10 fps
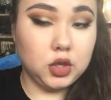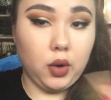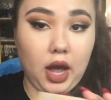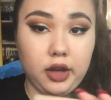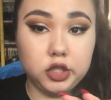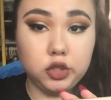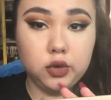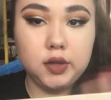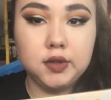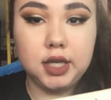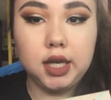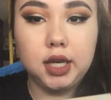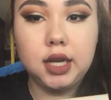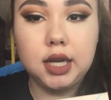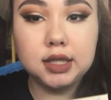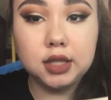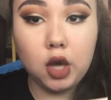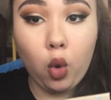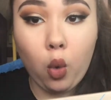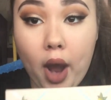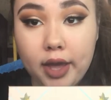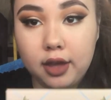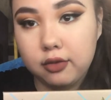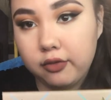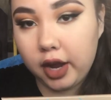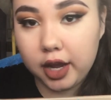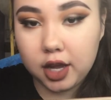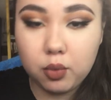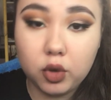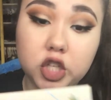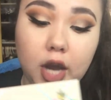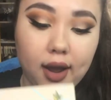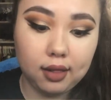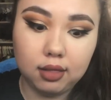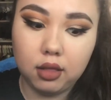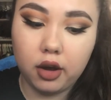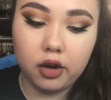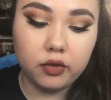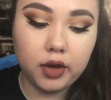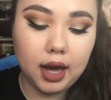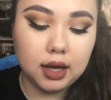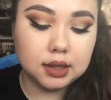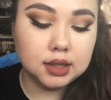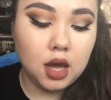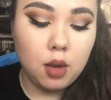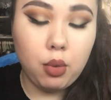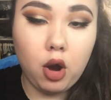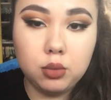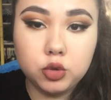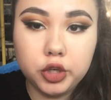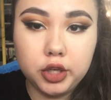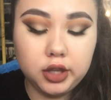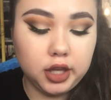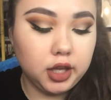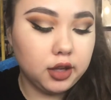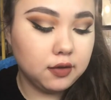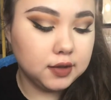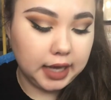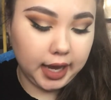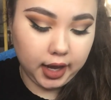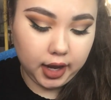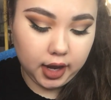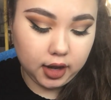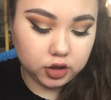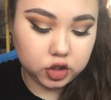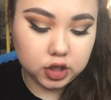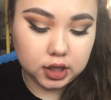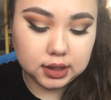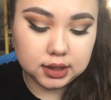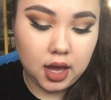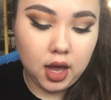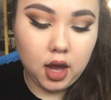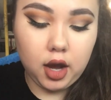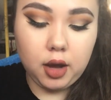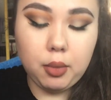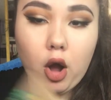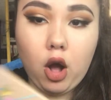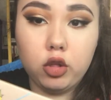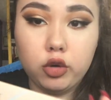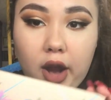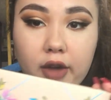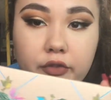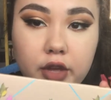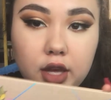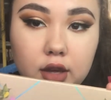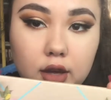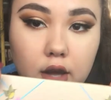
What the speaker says: So as you have seen, it's a Hawaiian vibe, which I love. It has palm tree leaves and just holographic